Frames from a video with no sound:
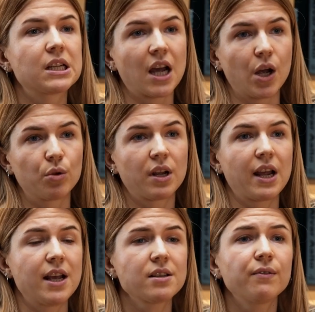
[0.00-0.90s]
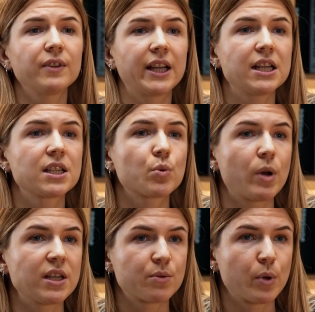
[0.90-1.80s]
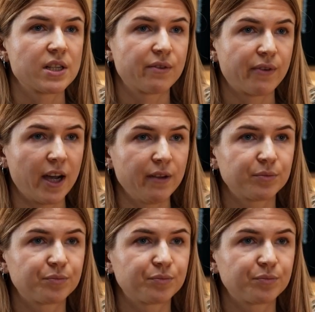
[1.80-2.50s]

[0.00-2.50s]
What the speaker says: Now, as of late 2025,